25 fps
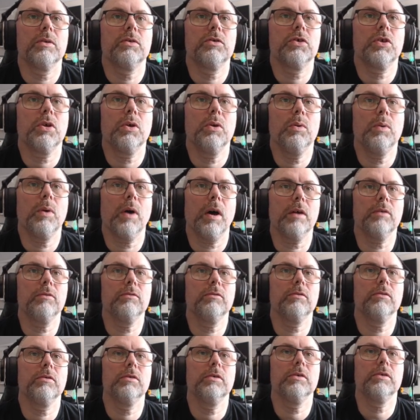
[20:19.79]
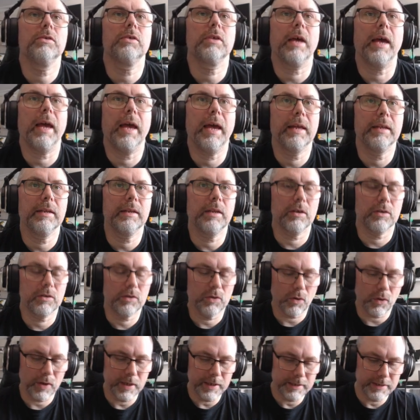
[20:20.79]
two hundred
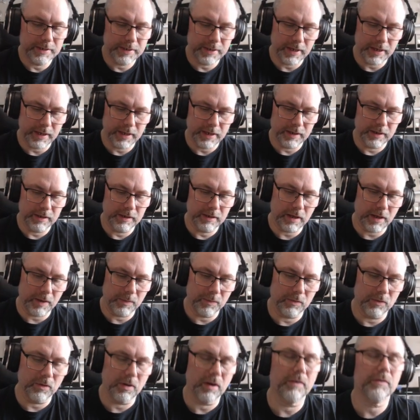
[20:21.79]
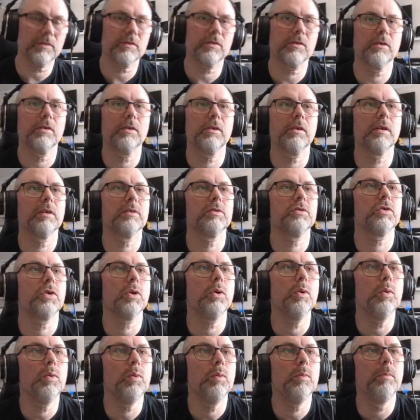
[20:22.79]
nineteen, and we're after
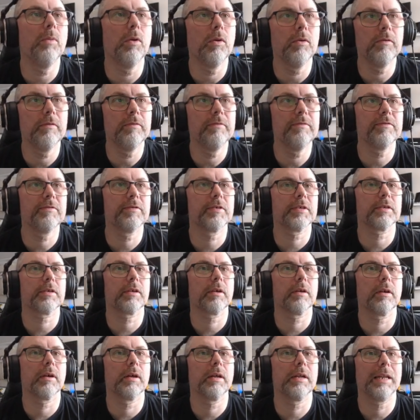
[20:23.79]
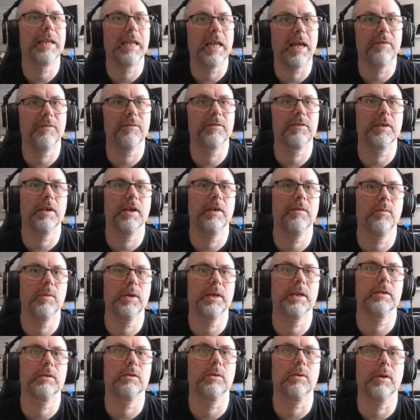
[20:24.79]
two moves left if we
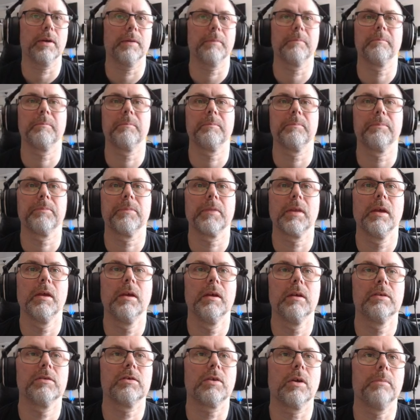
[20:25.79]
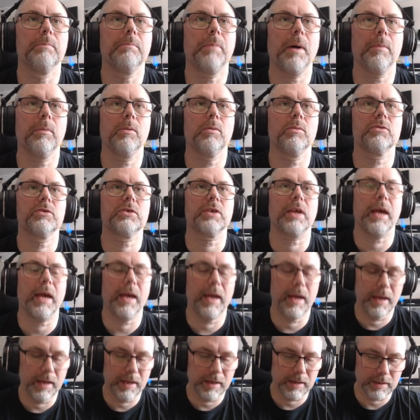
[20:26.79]
can do it. So bubbles
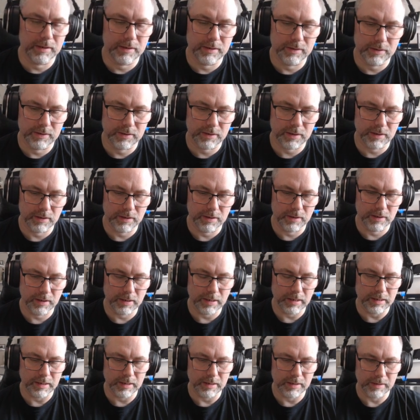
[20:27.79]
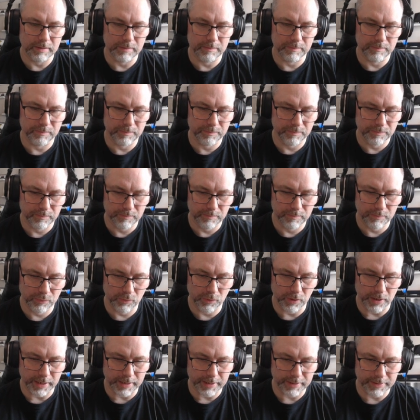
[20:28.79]
and um,
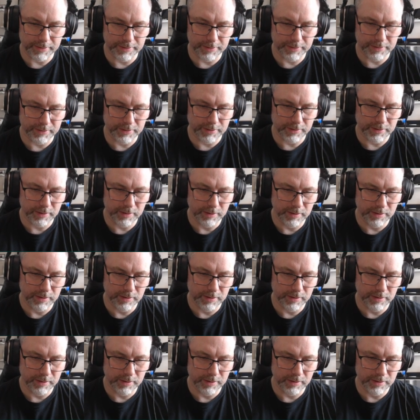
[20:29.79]
bricks.